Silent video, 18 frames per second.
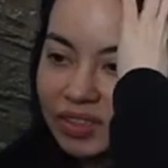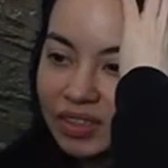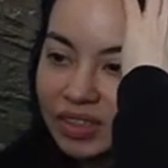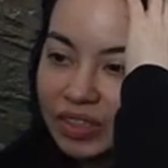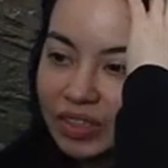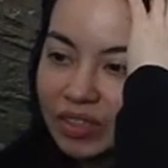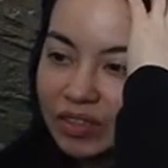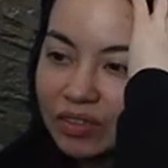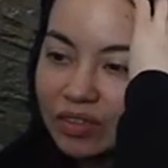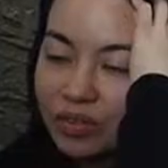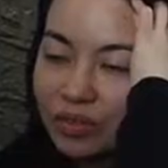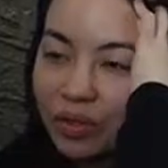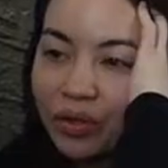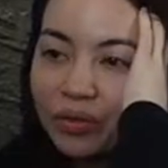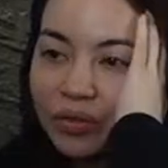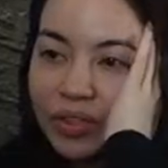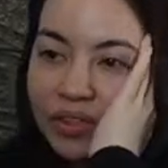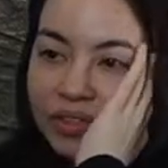They should just
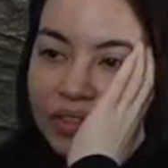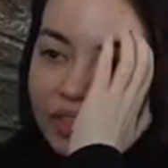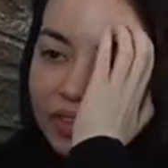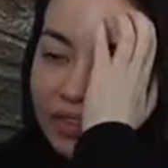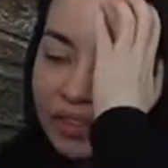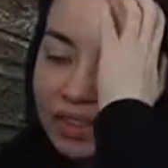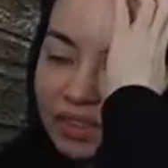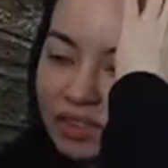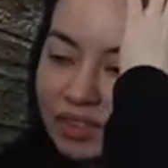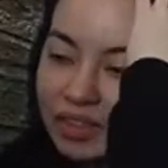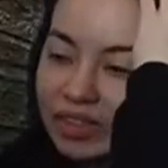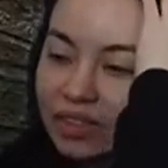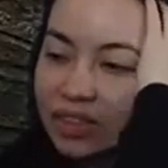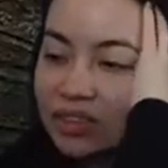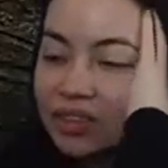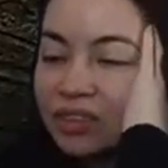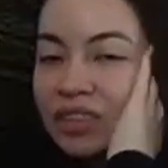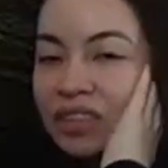throw those into
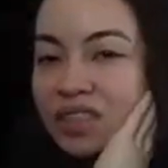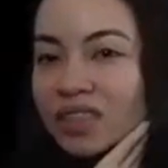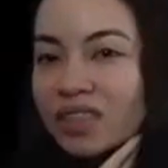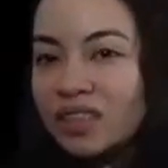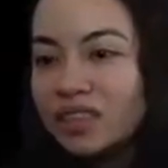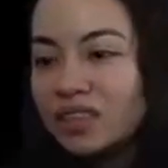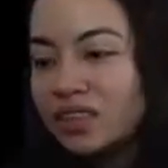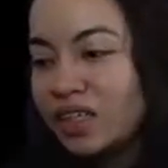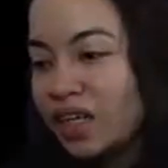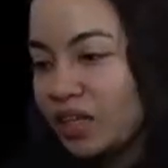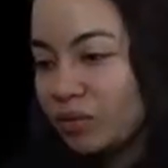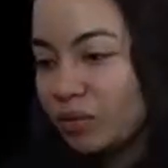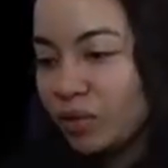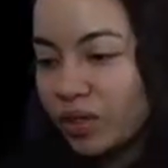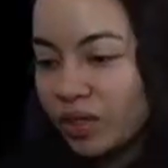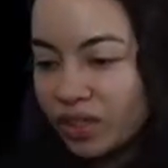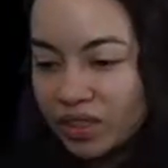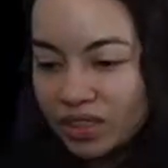like in-game
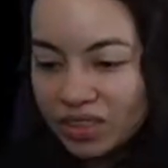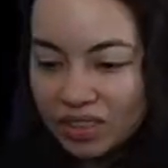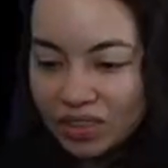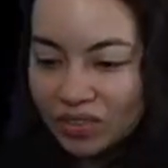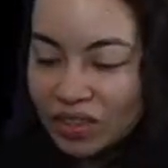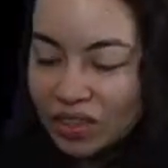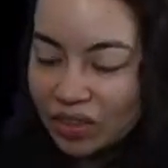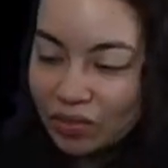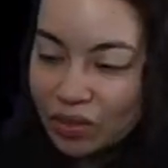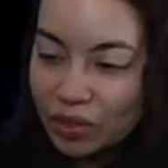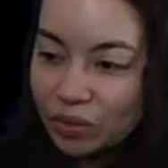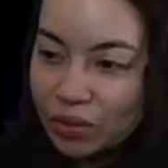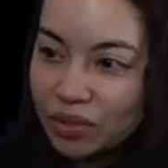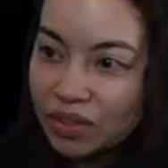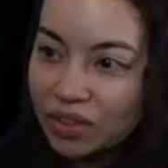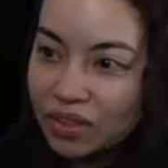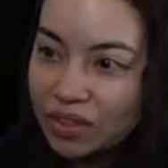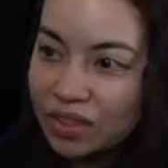grinds of some sort.